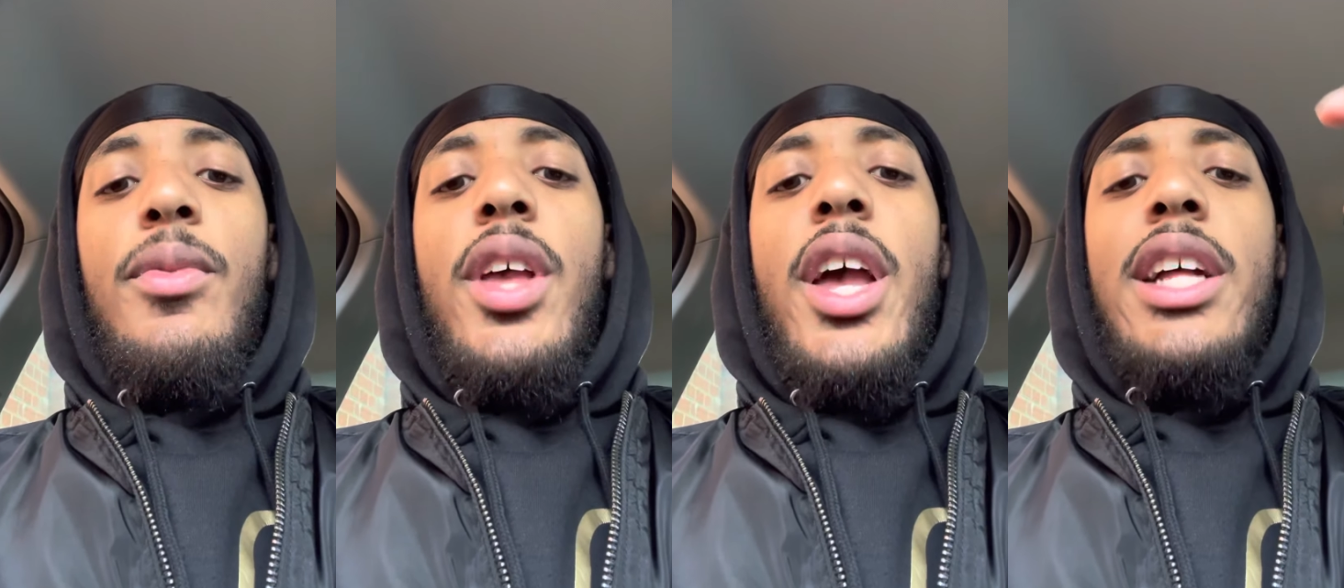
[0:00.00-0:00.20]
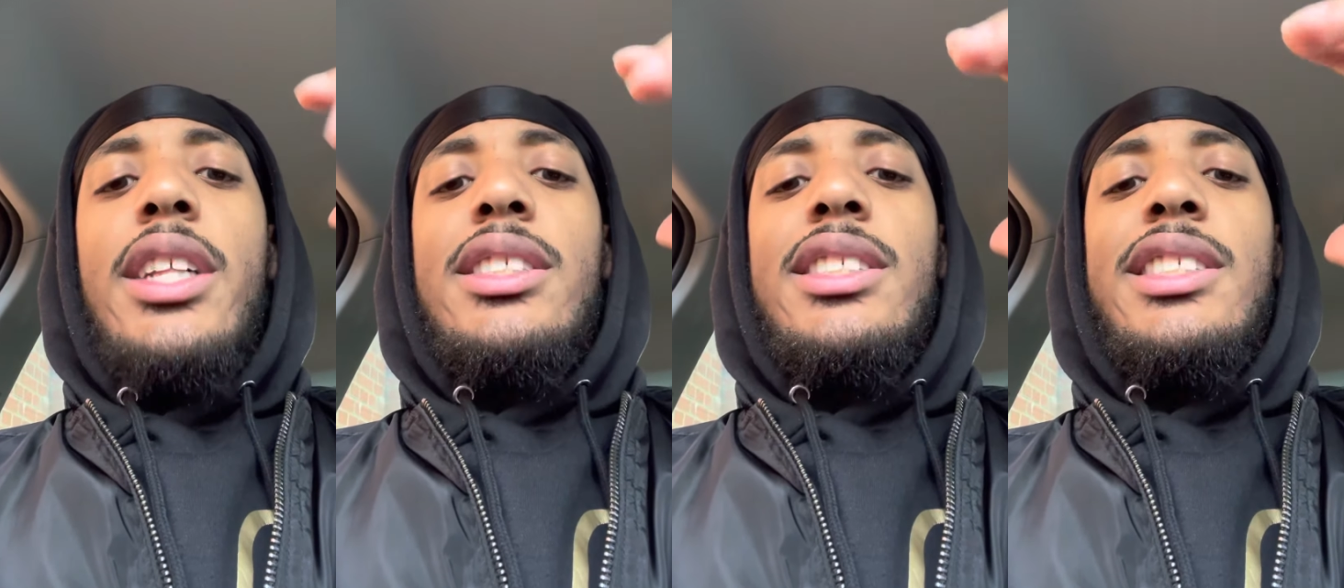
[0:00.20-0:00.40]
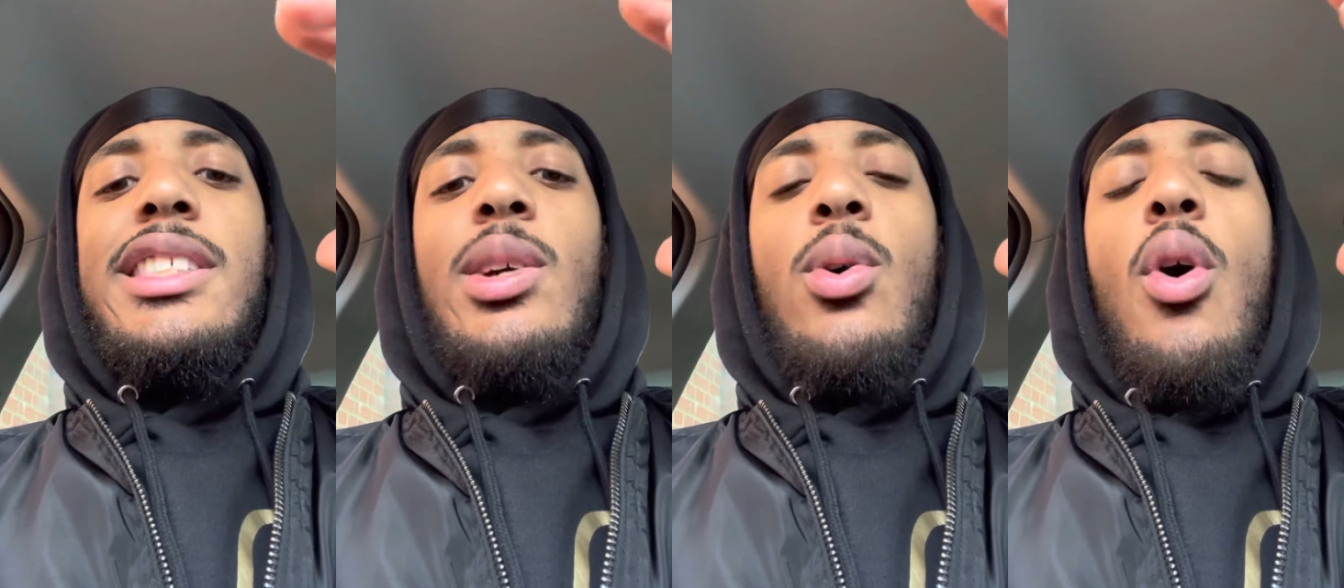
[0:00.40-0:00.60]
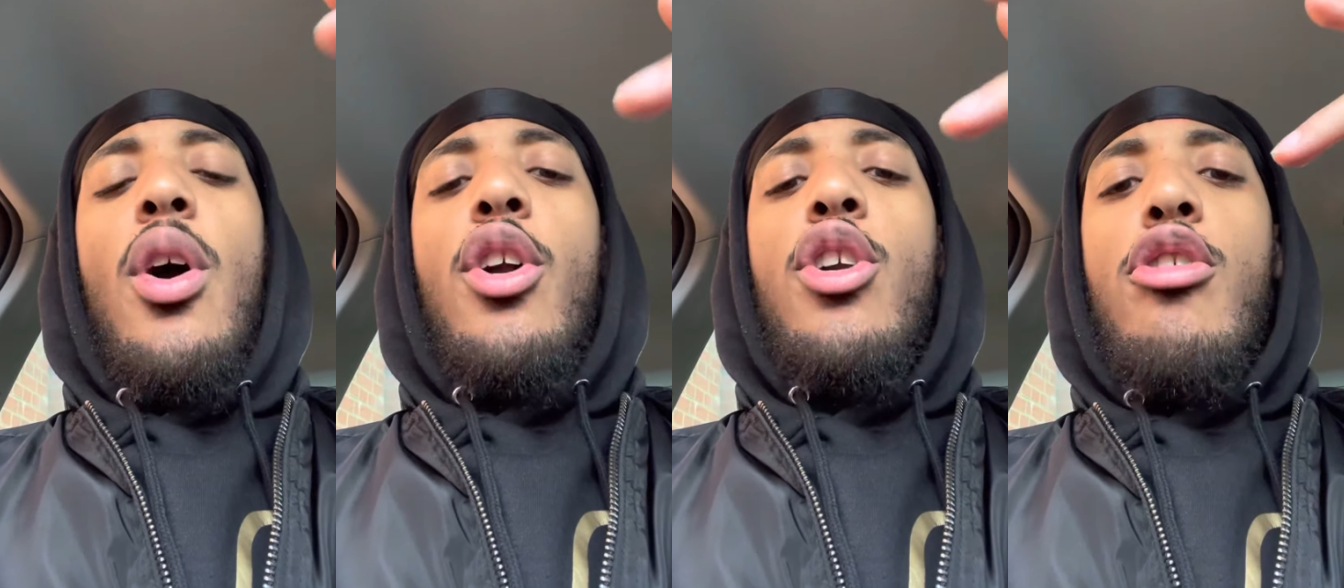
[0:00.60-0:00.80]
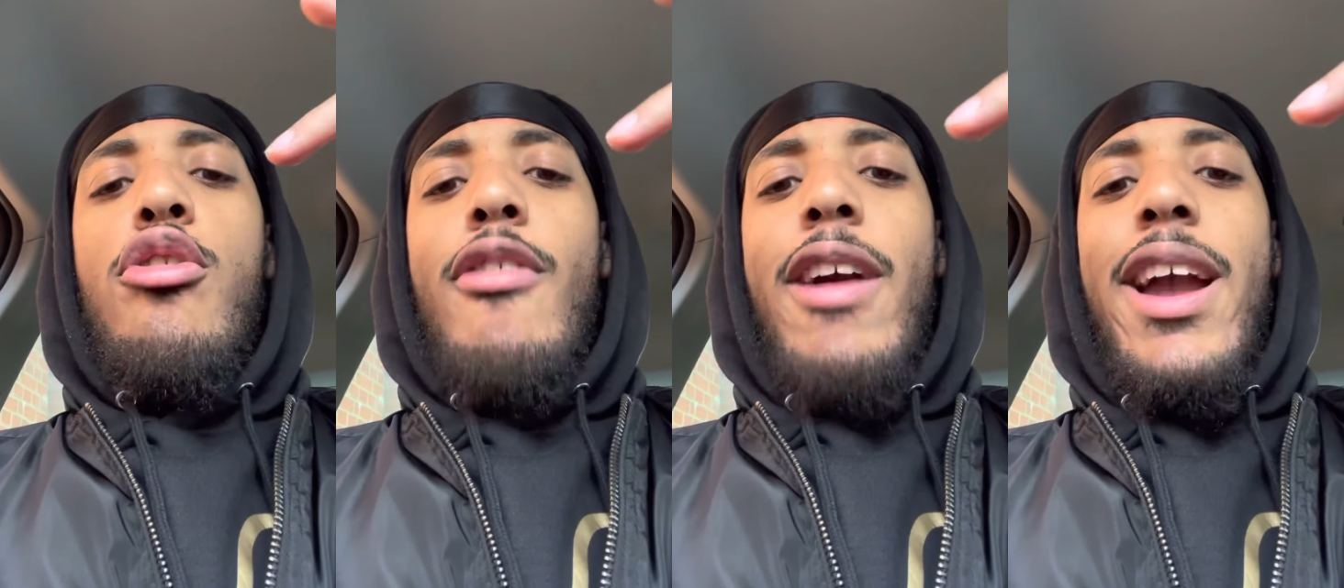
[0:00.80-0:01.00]
Until a
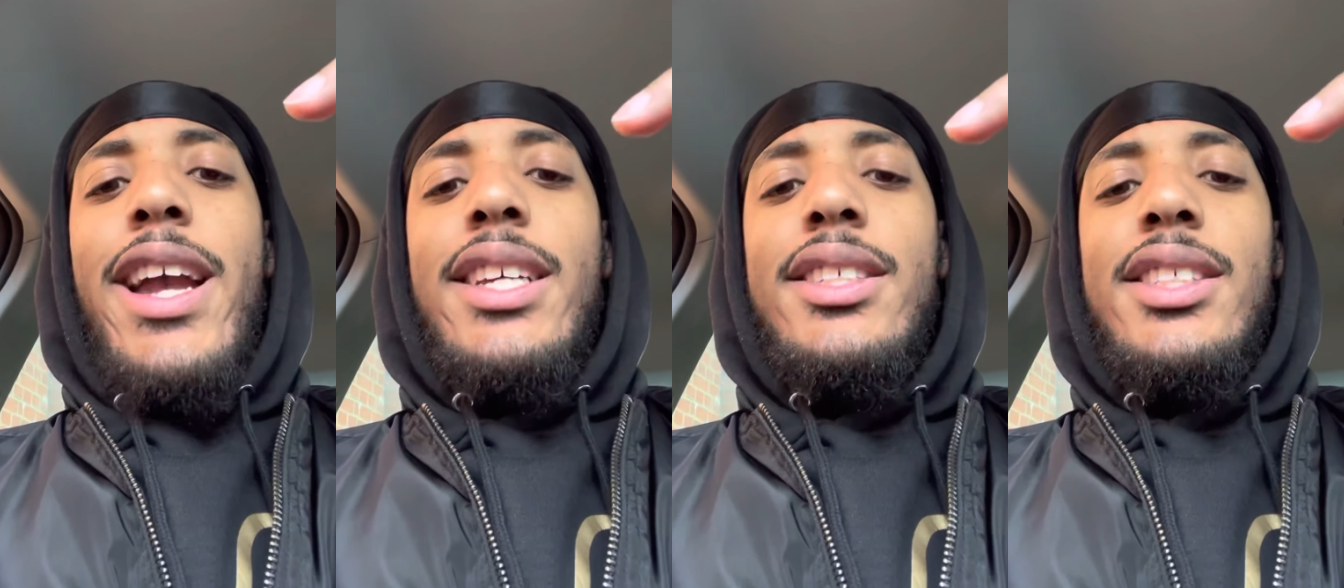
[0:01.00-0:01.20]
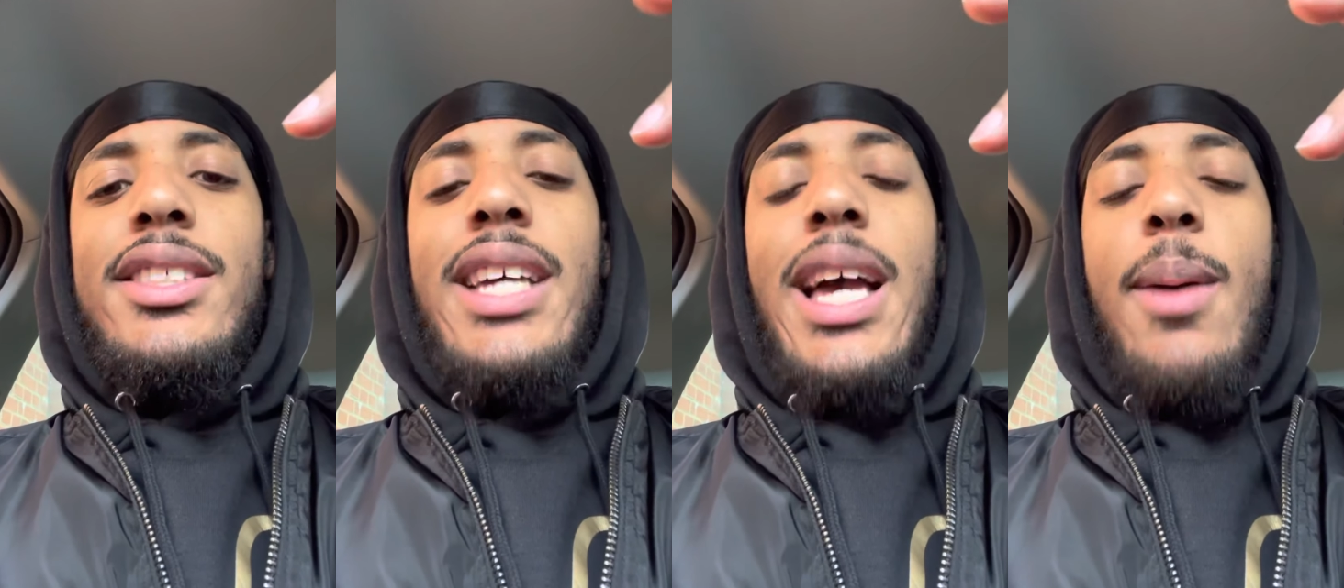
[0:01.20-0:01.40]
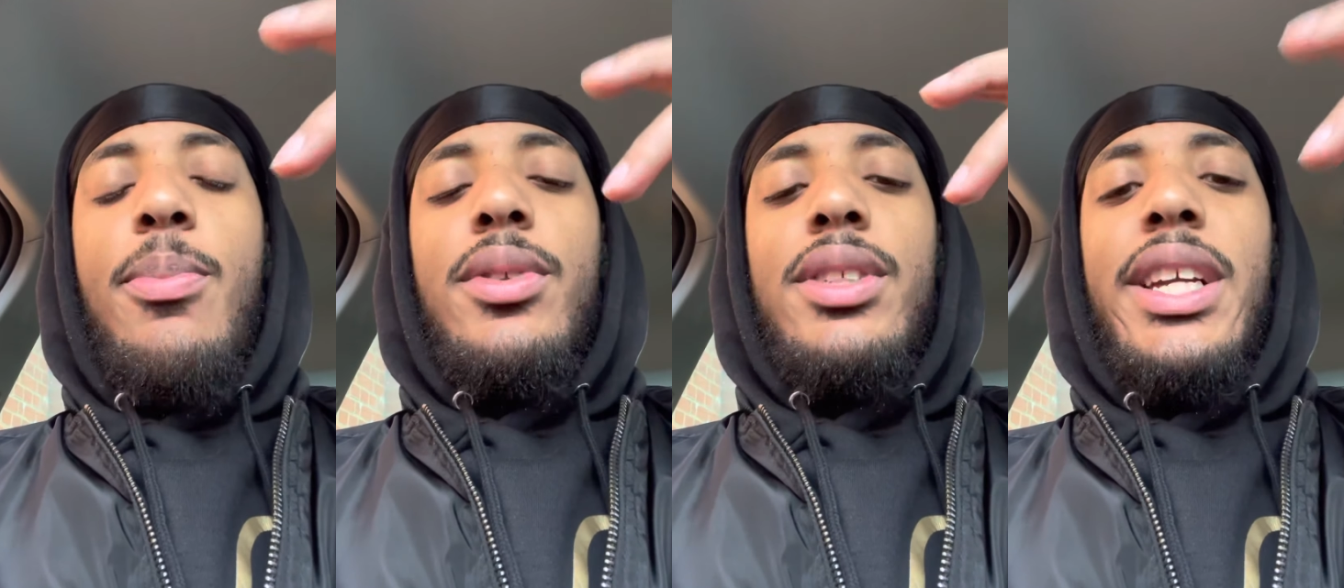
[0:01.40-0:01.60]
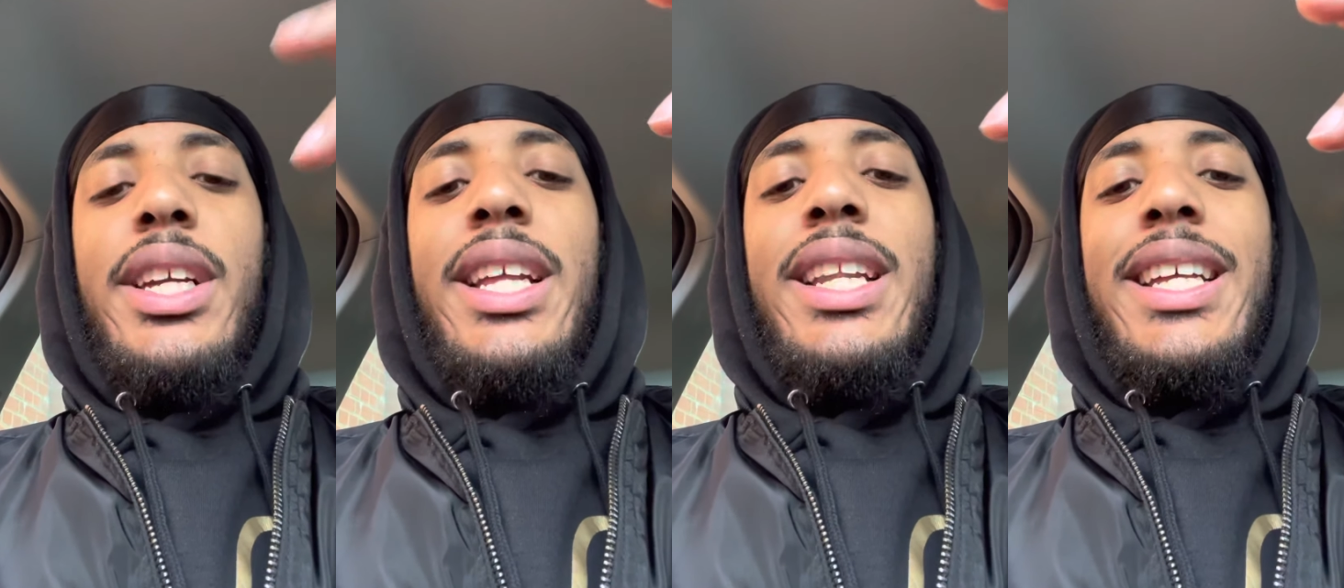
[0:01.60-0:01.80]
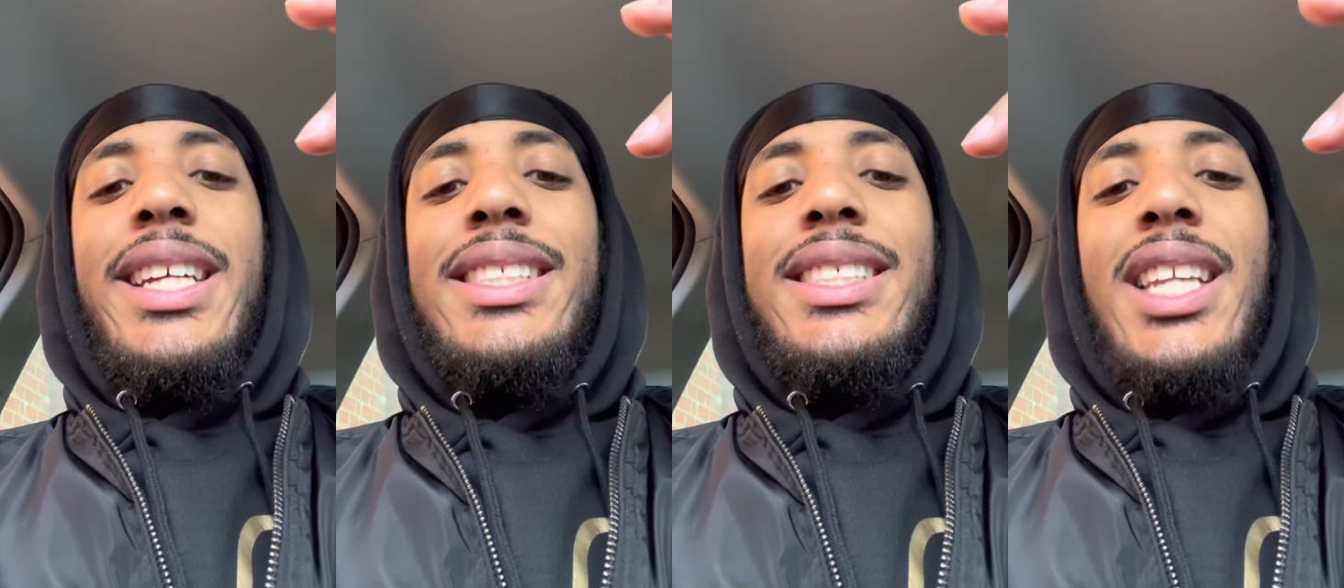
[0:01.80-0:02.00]
crisis happened
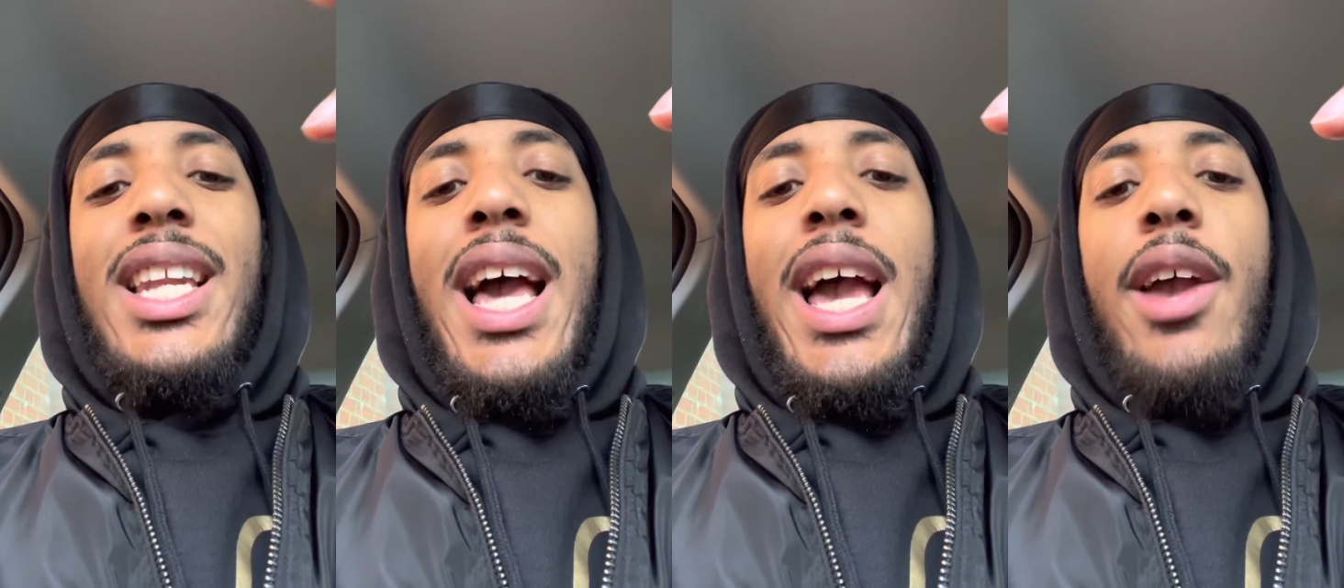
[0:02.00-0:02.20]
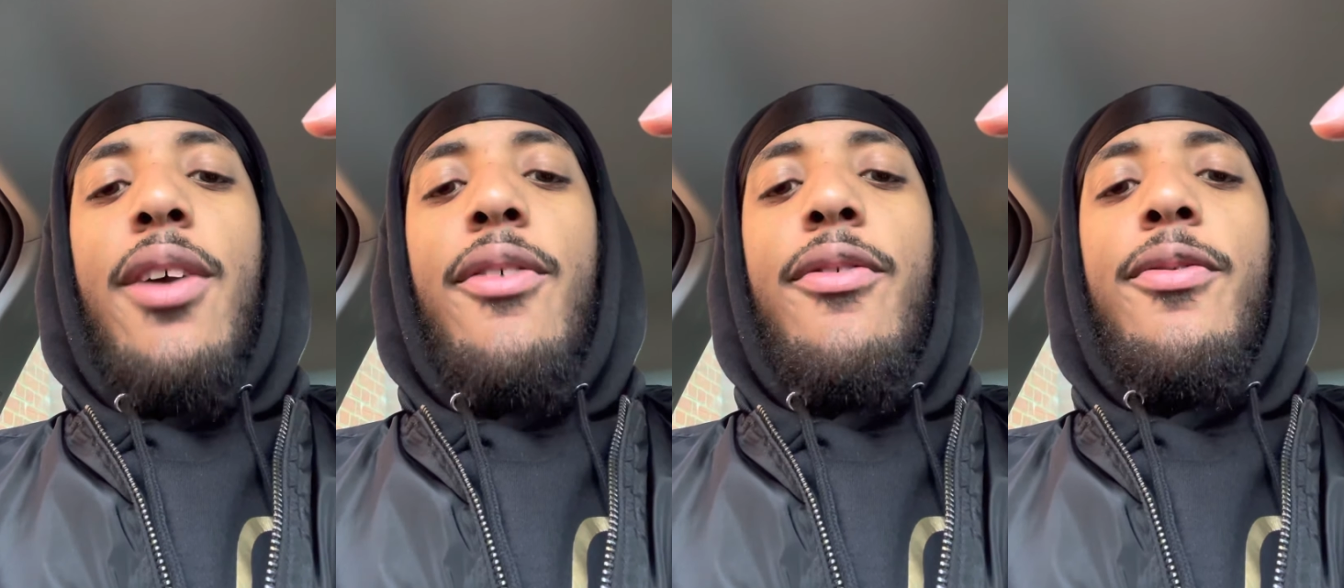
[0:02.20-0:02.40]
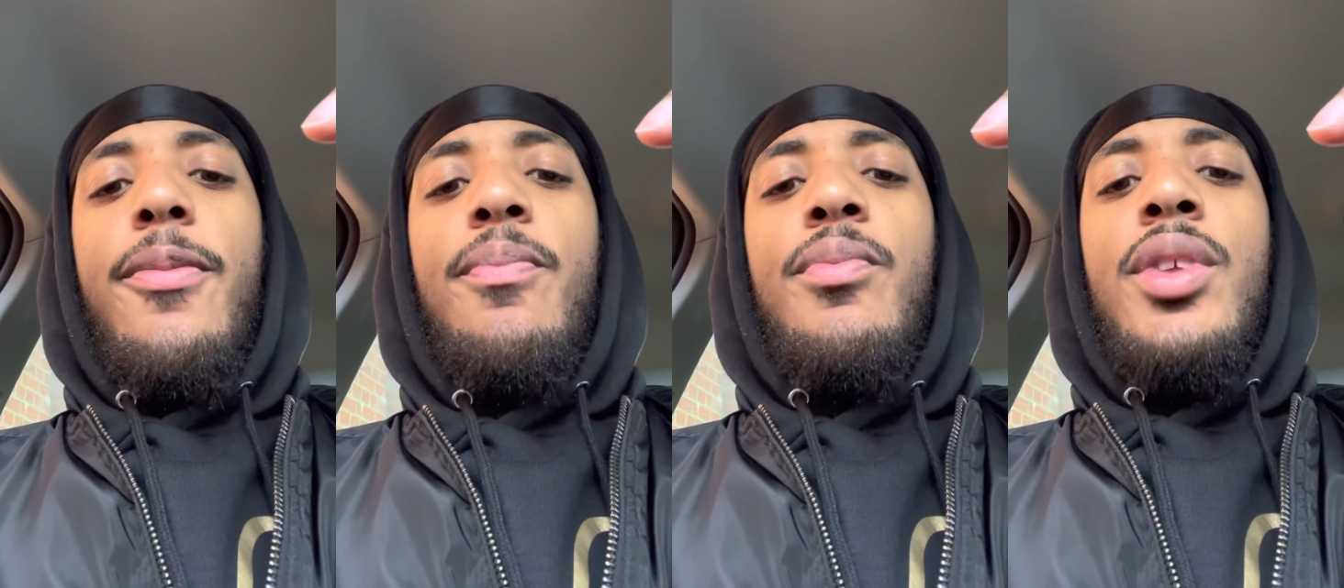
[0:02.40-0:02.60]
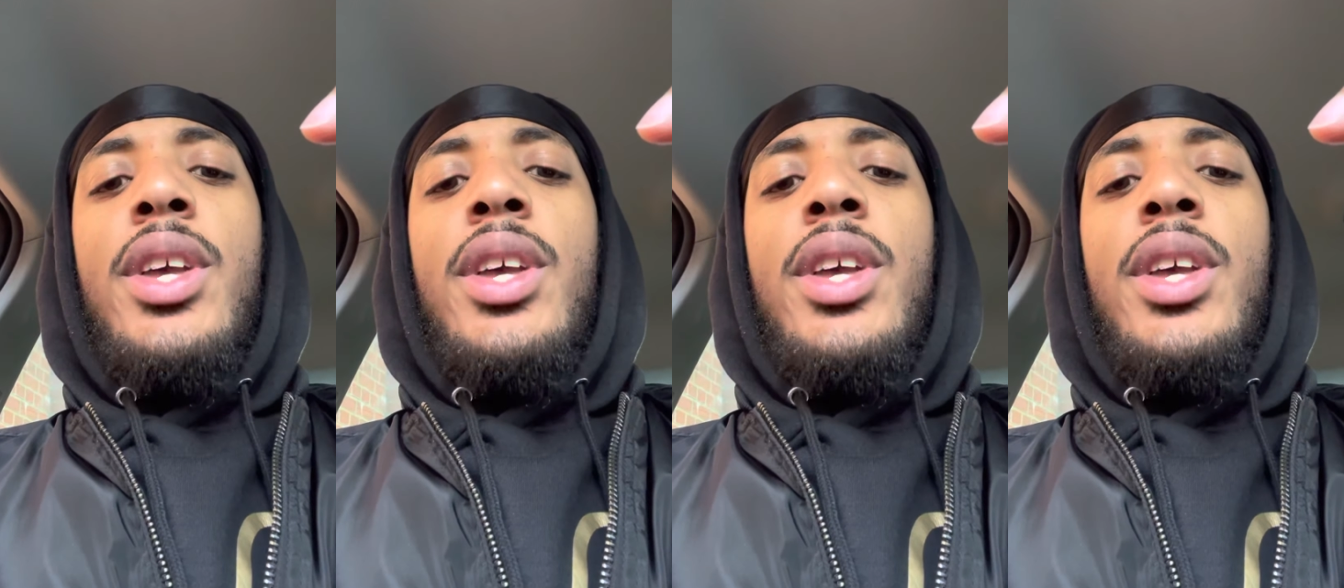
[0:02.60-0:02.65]
in his life